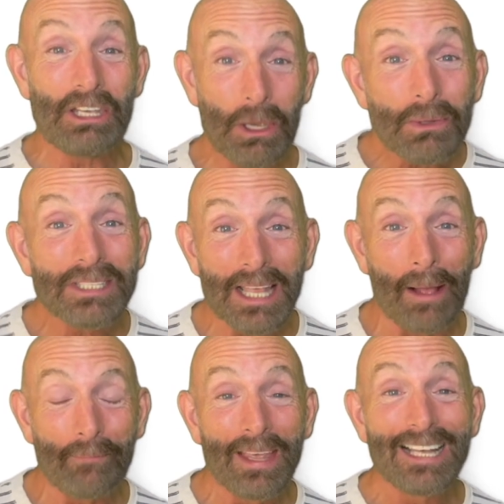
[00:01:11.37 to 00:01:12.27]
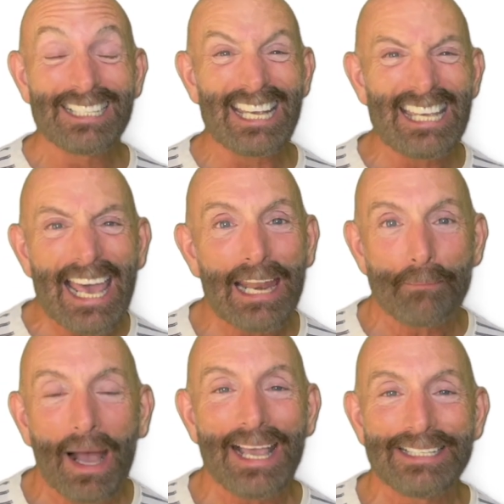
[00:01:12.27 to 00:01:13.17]
use them to get at
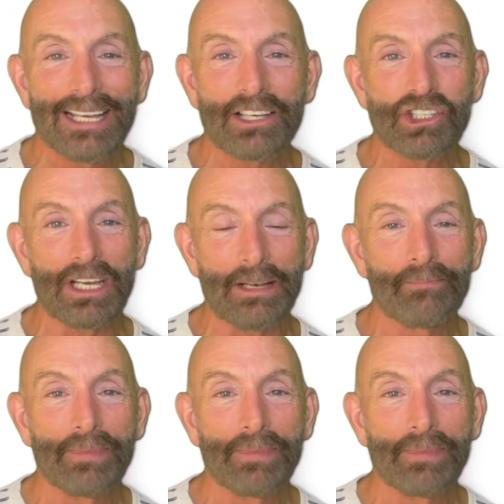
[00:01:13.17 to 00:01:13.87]
my addiction,